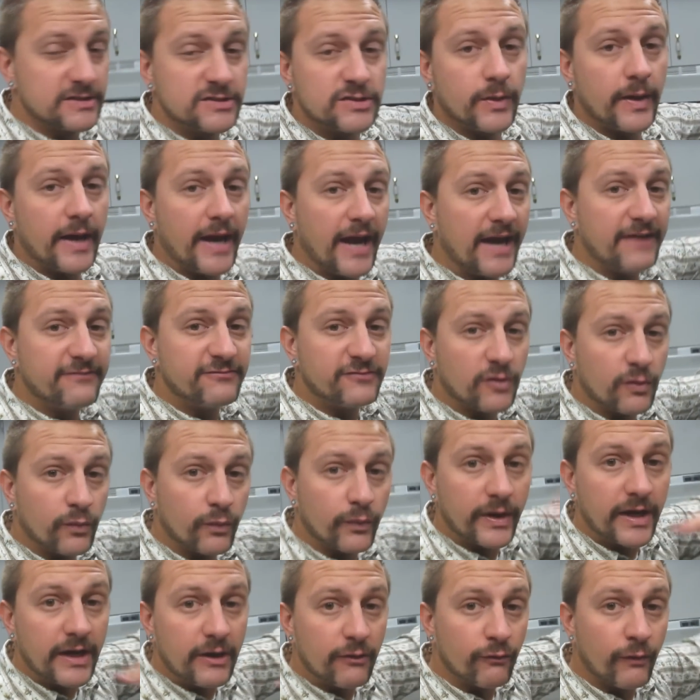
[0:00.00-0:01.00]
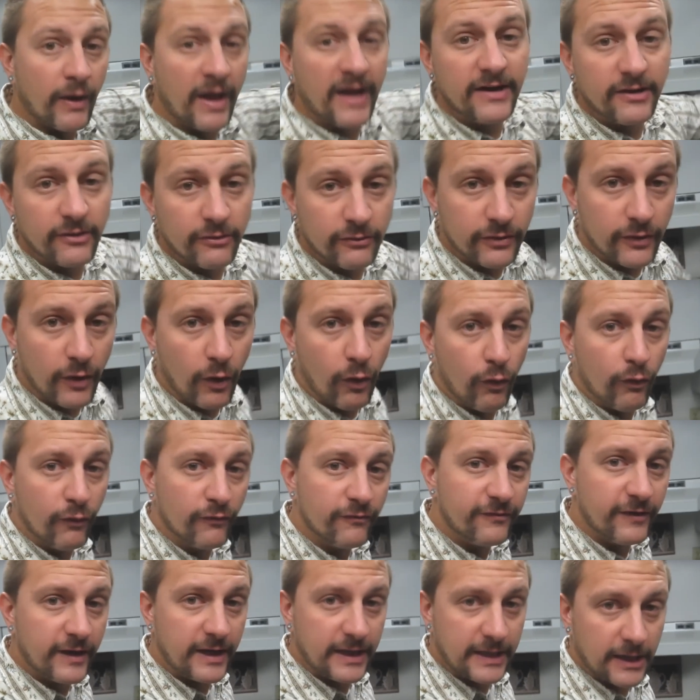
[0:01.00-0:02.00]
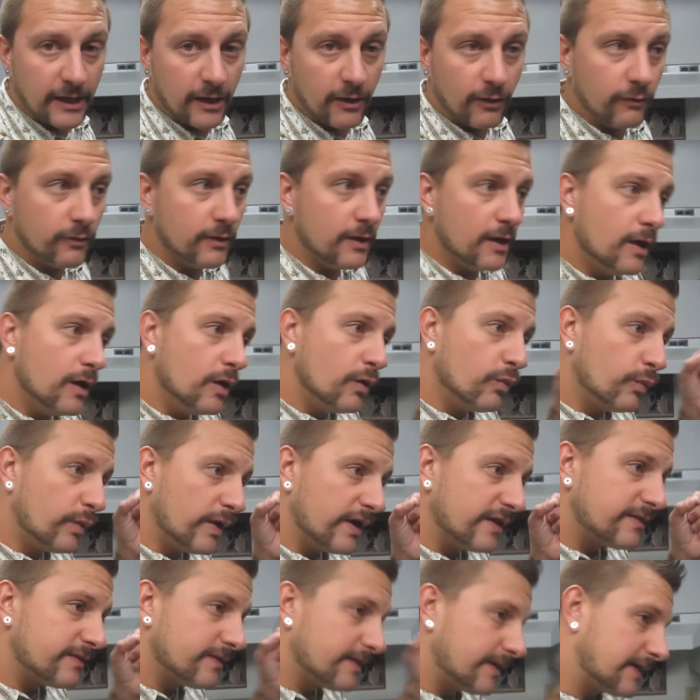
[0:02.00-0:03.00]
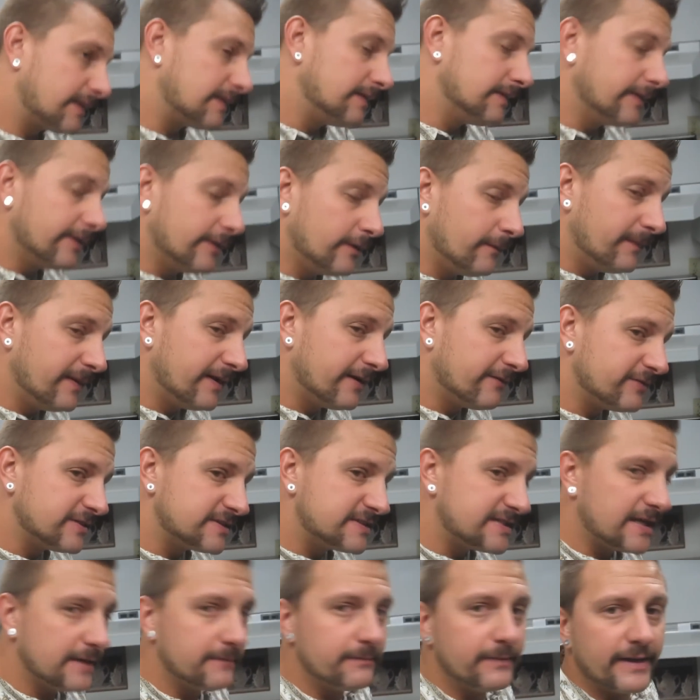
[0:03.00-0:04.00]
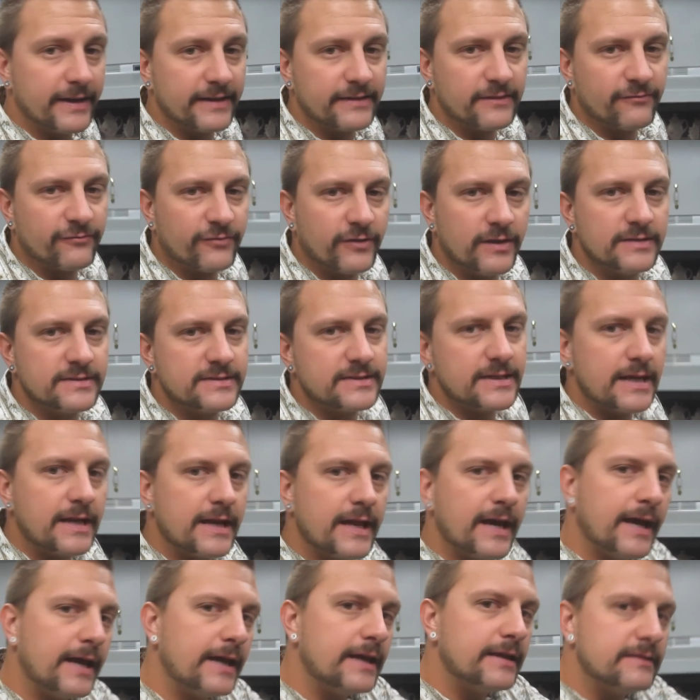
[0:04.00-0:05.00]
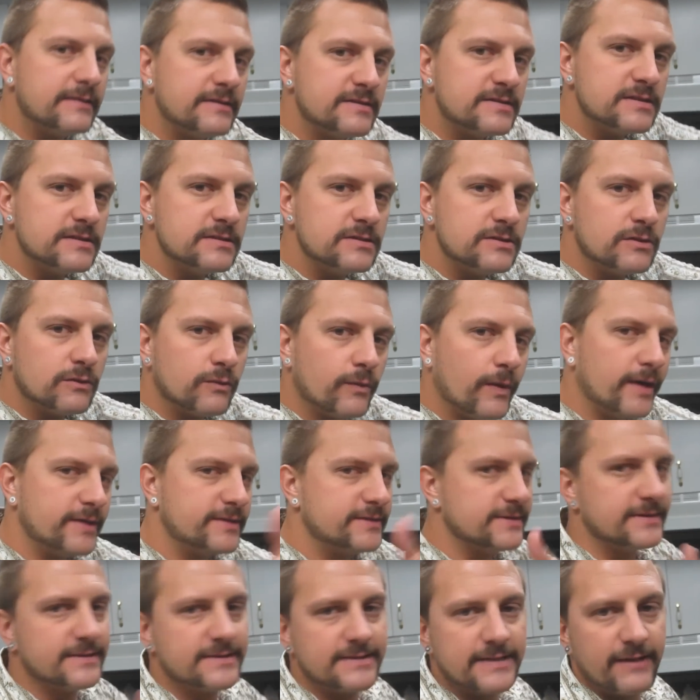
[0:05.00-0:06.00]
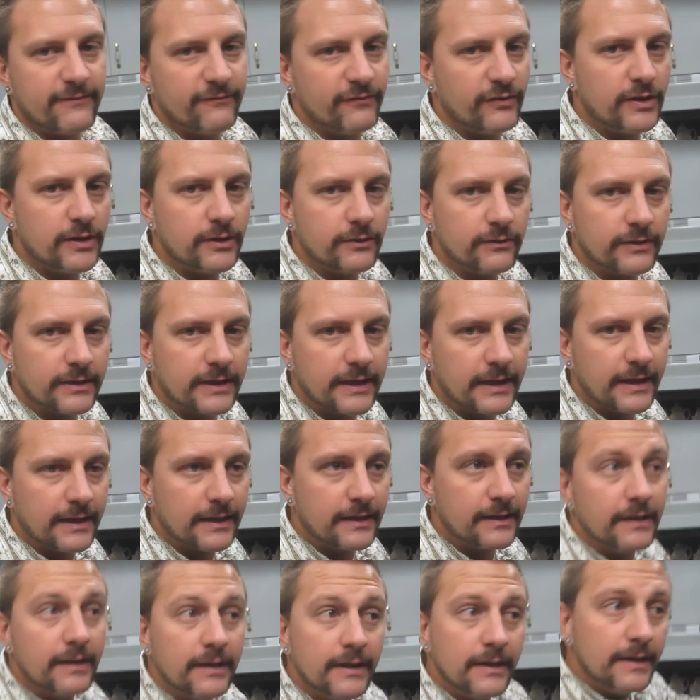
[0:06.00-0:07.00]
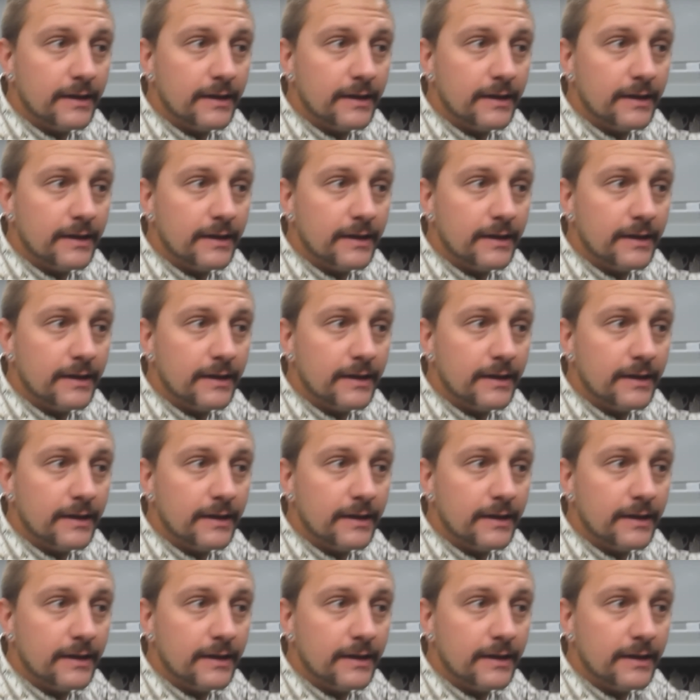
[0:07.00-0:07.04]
So I have to re-render the whole video with like a little bit of a tidbit at the front saying, hey, this is, you're watching the same video again.